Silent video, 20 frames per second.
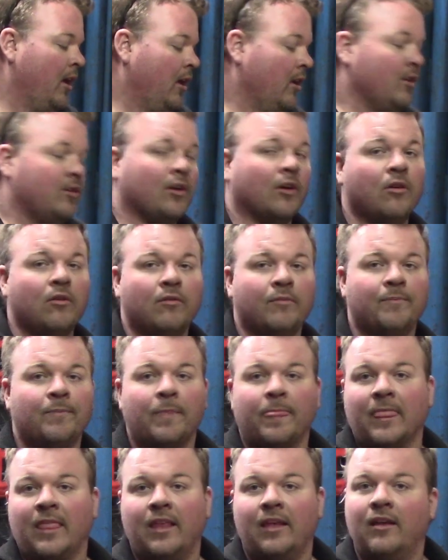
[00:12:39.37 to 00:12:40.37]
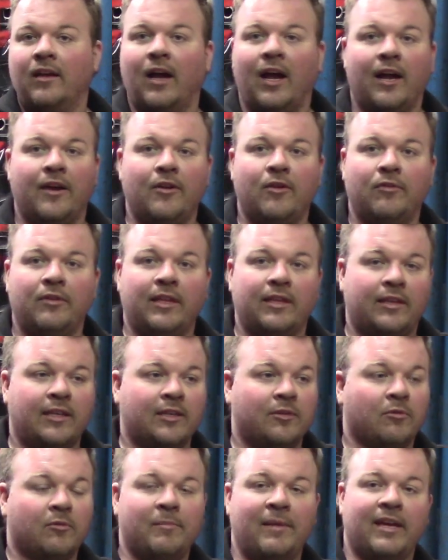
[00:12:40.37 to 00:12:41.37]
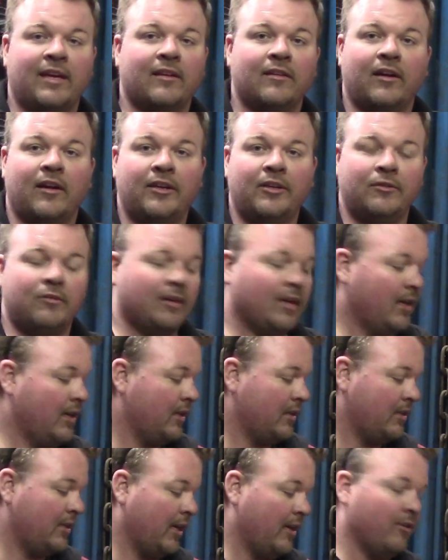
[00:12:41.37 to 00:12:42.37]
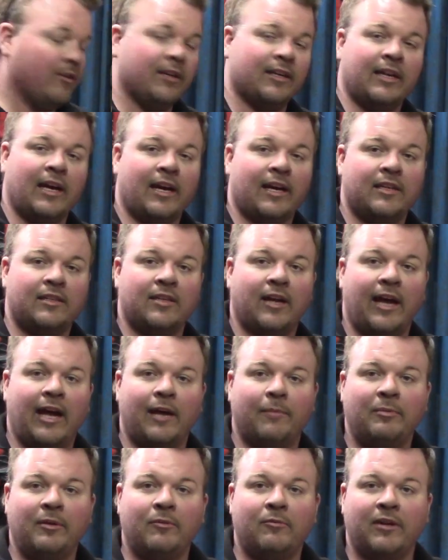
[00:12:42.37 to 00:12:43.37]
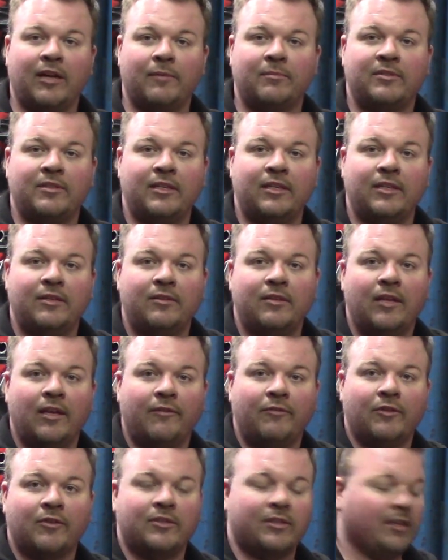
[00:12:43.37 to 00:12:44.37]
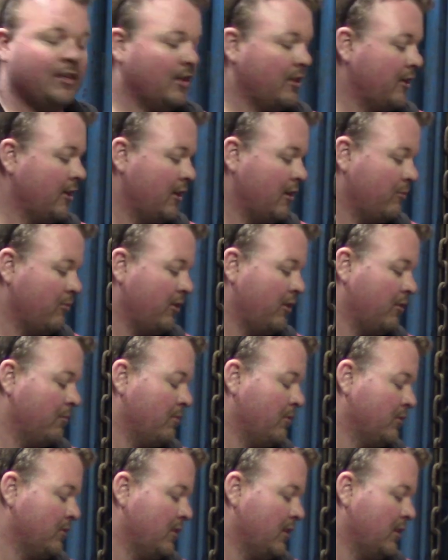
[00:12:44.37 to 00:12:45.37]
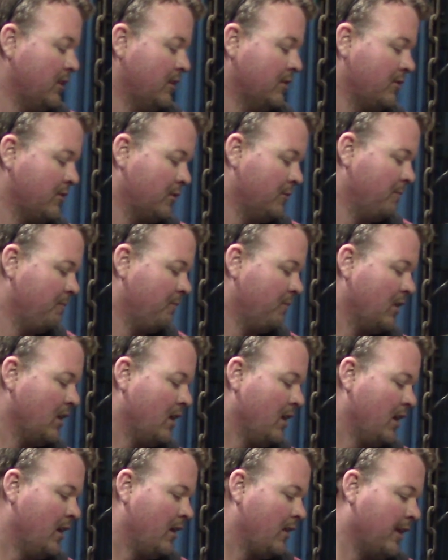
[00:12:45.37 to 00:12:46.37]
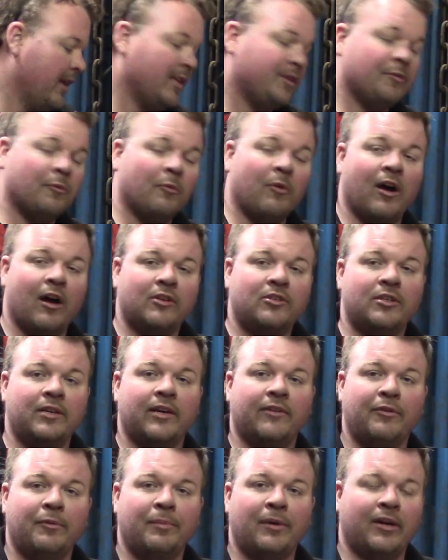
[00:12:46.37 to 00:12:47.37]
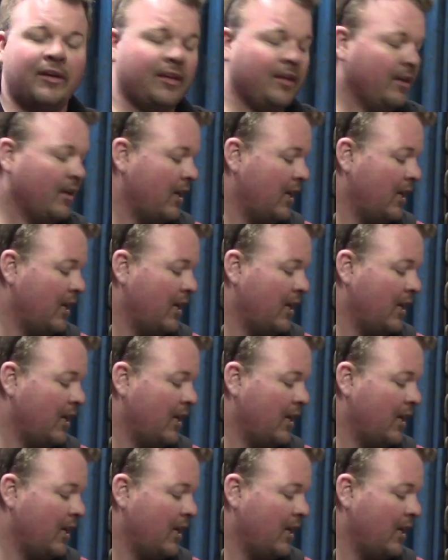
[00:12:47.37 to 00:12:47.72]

So I know that this will make a lot of you Toyota guys happy when if you're seeing a carburetor bolted on. So thanks for watching, everybody.